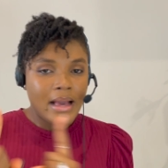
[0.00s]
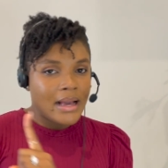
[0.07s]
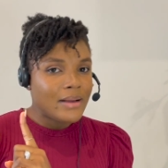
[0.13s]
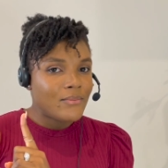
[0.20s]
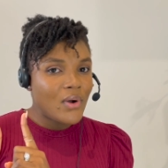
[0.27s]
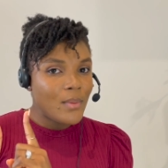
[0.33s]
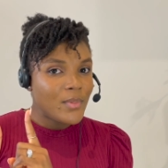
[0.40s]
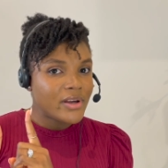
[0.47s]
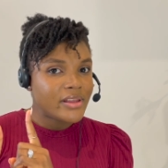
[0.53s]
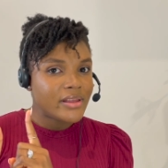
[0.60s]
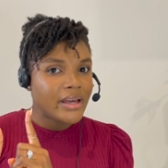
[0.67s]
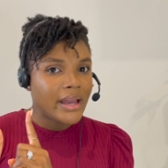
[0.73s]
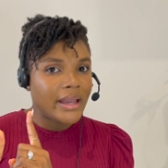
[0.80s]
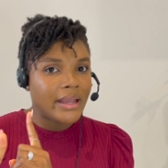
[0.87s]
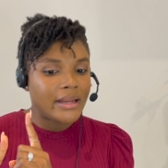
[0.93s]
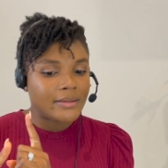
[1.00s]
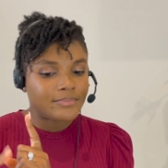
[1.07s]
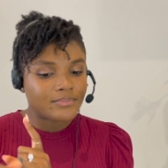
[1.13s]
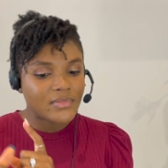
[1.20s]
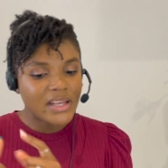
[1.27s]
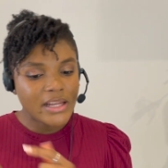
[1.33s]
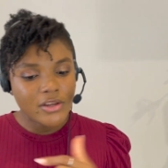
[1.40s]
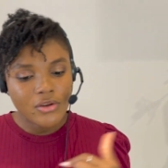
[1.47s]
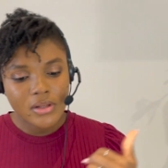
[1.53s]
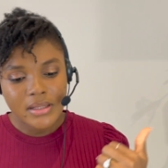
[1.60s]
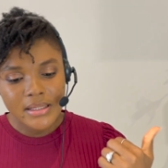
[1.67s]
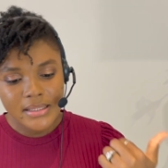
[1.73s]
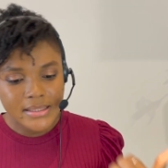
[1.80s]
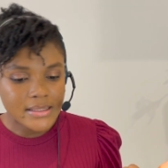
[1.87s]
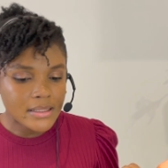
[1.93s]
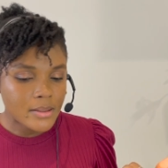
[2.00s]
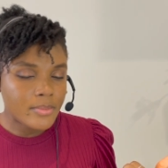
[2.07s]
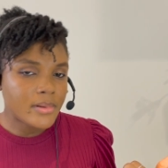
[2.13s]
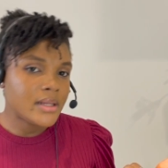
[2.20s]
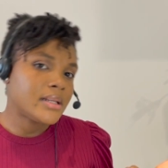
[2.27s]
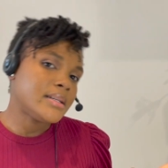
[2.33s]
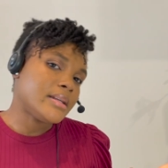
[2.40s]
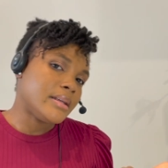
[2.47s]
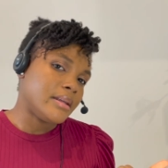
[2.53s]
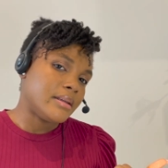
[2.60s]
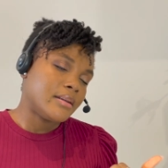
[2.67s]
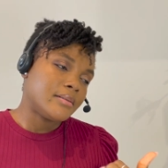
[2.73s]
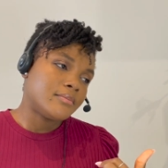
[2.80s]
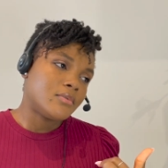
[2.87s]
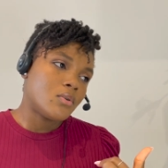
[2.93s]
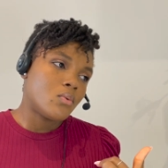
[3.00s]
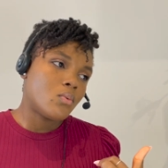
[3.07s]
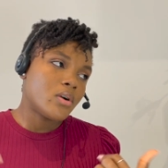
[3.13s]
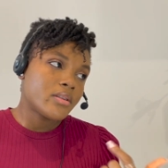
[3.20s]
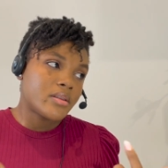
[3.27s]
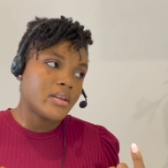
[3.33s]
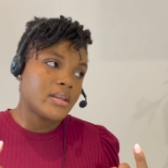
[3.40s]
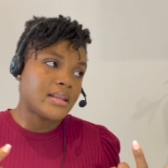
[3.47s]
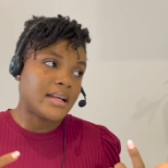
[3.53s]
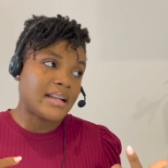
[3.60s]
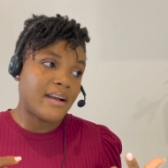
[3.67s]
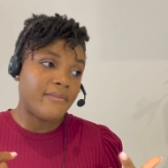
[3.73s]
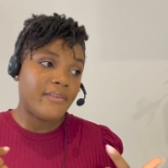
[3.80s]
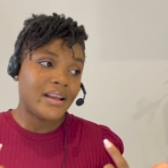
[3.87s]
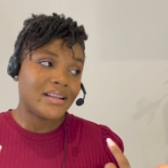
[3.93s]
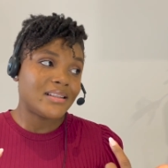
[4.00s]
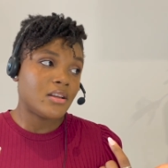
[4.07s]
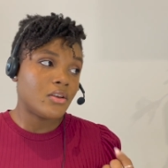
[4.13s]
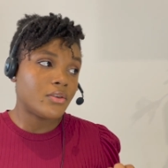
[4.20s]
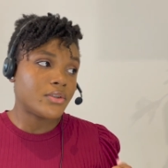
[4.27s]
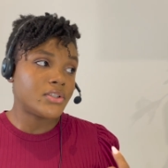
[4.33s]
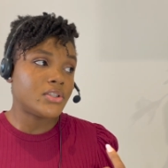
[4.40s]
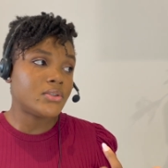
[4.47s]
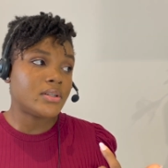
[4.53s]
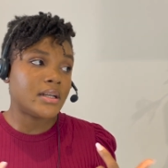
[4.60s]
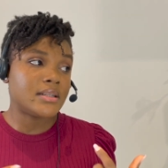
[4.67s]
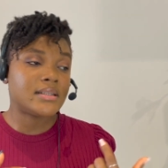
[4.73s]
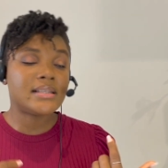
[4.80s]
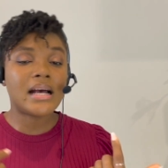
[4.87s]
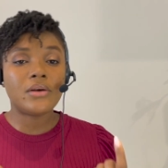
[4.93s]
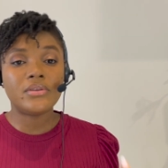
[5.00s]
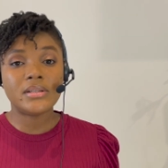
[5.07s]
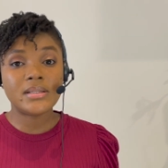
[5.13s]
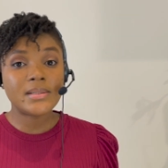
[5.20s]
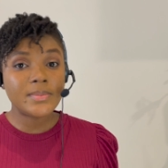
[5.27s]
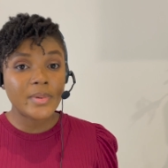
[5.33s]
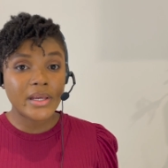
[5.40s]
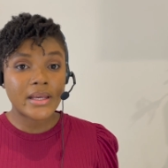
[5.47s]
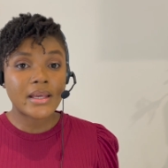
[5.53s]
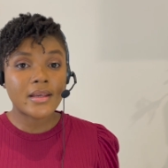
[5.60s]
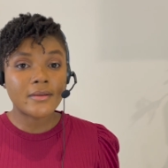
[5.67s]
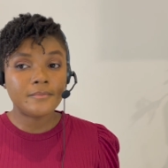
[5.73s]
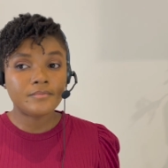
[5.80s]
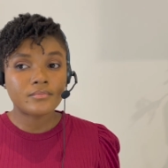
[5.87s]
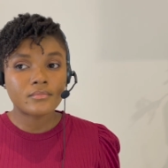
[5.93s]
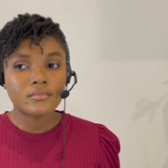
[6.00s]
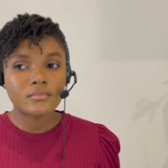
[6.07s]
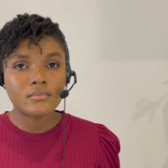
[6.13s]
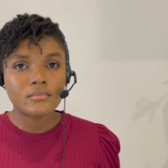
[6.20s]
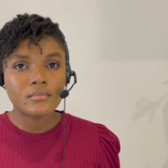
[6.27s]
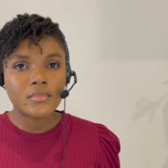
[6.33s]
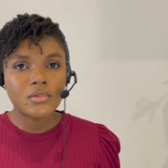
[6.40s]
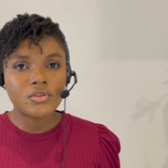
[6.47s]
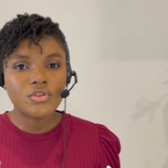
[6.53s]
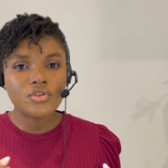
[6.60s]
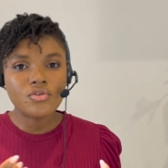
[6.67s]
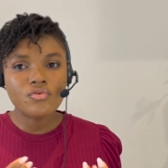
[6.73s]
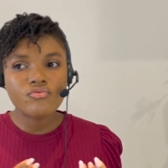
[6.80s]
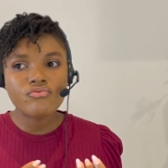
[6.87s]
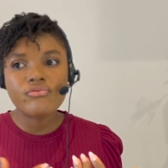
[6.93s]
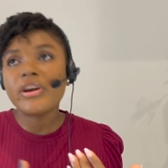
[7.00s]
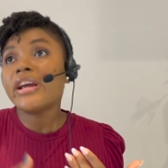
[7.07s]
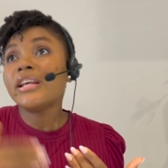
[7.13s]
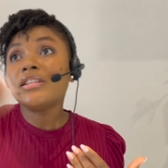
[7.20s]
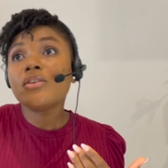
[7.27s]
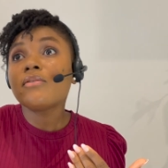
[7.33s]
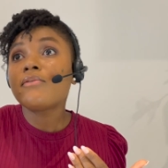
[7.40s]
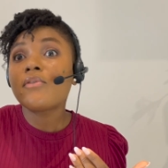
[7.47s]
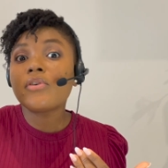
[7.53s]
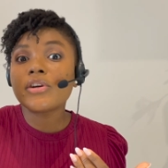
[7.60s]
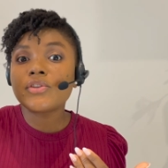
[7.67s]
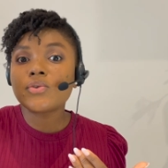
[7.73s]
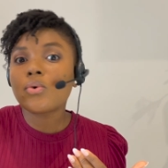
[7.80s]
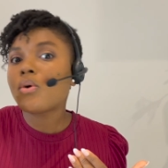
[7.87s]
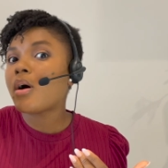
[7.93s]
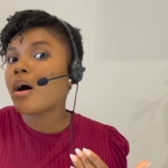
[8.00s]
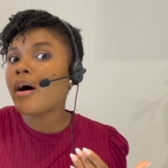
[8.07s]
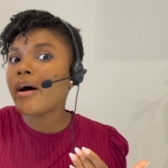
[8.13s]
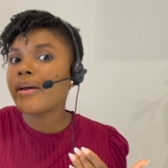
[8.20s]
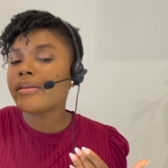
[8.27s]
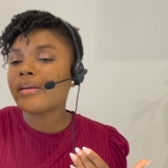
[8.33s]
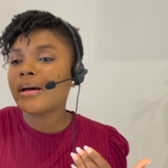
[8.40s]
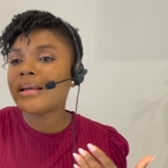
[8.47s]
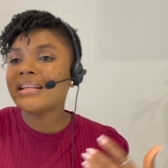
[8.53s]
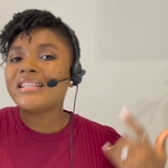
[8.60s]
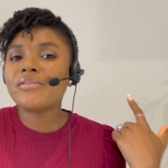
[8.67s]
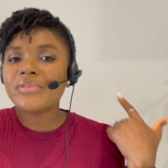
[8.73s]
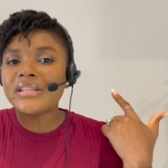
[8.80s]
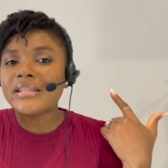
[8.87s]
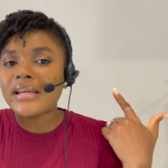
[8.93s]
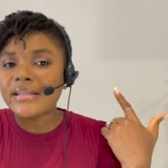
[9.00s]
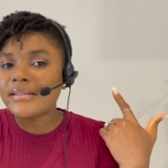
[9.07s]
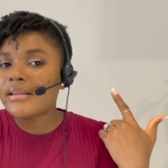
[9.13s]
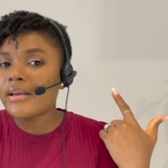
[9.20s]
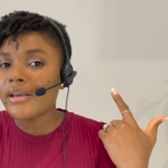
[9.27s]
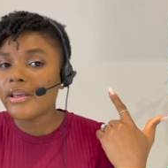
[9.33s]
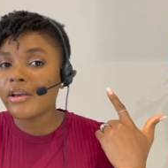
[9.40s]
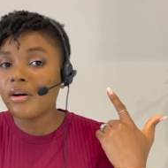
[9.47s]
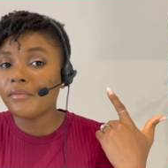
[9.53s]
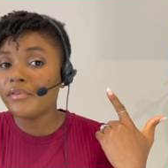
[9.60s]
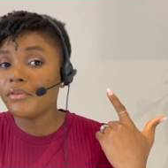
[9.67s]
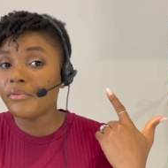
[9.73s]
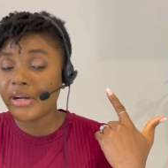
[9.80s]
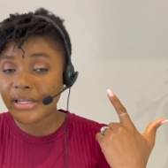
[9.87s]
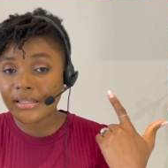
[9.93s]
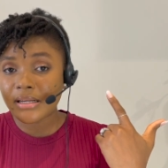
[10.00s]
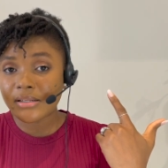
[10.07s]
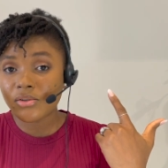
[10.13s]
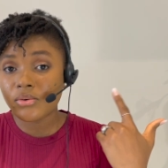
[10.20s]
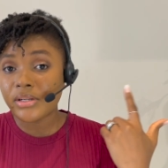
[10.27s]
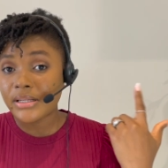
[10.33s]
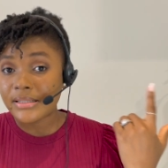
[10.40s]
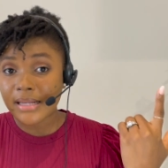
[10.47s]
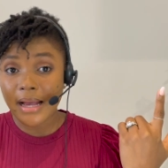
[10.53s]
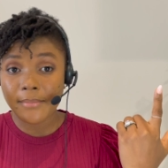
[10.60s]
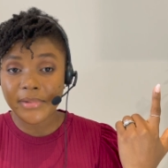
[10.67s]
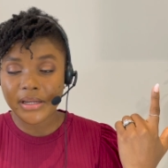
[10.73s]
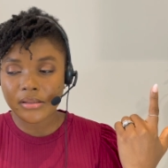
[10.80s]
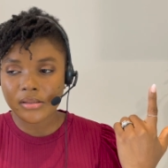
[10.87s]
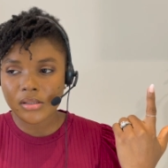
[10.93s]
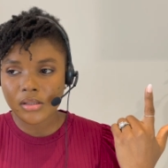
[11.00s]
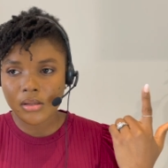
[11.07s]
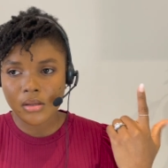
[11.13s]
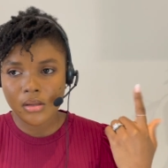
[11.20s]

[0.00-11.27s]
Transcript: One more thing, in your listenability, one thing that affects a lot of students is how they speak. Do you raise your voice so high that it irritates the ear of the raters or the examiners?